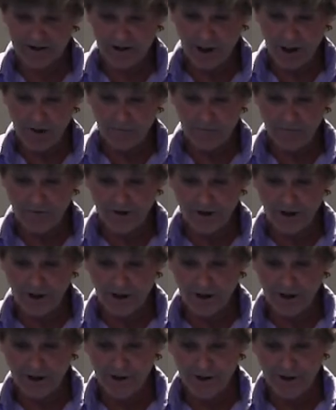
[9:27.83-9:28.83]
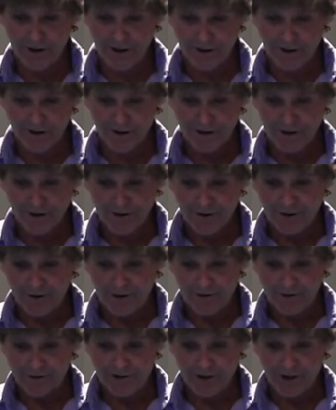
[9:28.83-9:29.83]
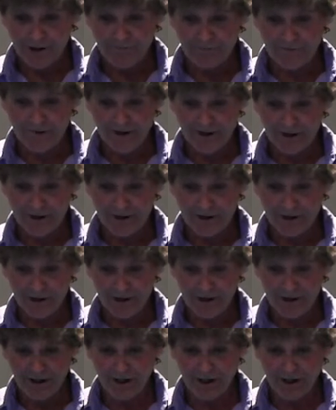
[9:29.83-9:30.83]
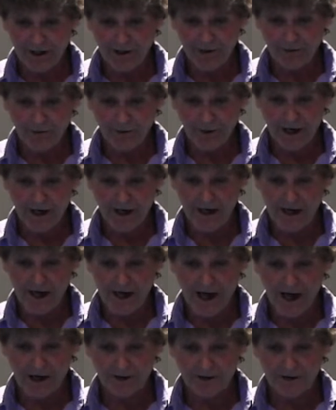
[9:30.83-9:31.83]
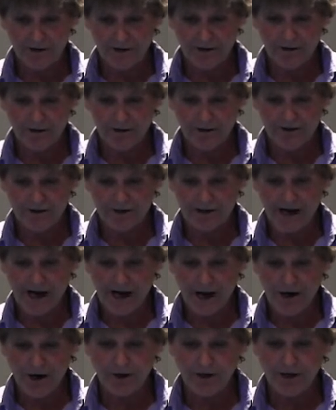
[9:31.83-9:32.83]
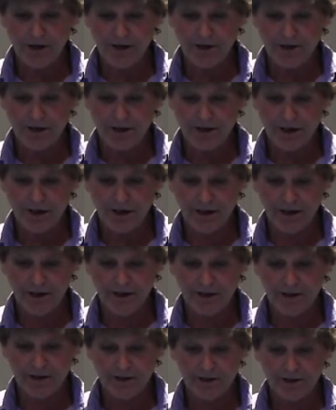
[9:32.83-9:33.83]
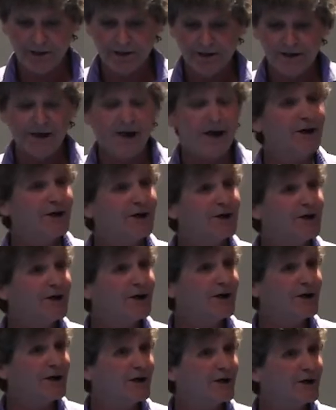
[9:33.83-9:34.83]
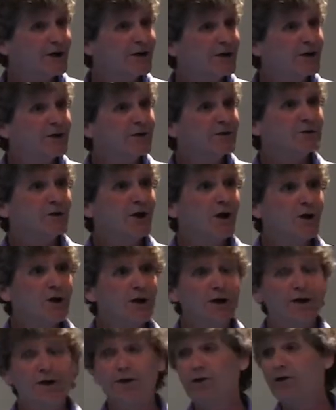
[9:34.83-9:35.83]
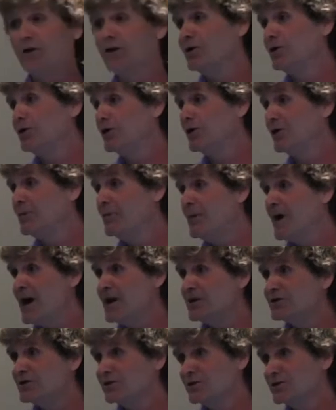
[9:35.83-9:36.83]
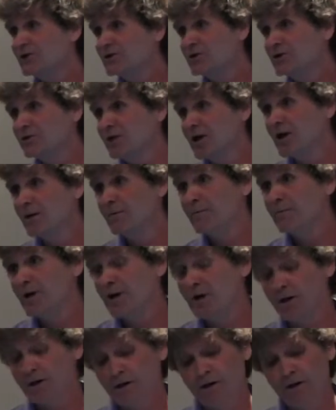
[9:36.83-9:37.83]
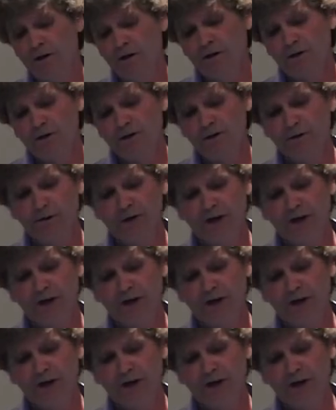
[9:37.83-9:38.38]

slope failure in here, and run out and scour into here, down in here. So, you know, you could imagine this could